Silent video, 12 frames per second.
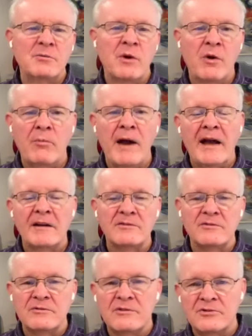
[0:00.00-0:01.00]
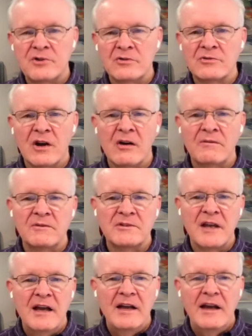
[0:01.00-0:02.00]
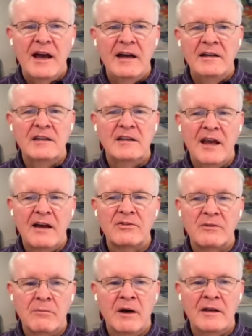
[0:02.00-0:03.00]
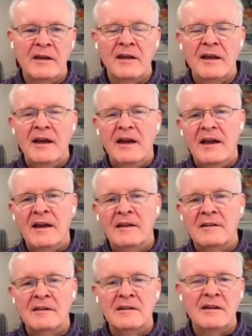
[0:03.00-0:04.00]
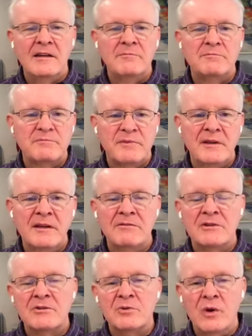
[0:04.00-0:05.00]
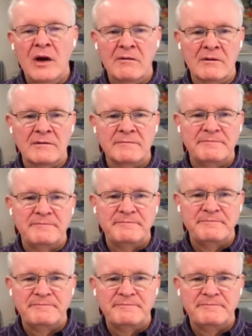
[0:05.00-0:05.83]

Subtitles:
He would go back in the church office and he'd count the money and then he'd give it to whoever.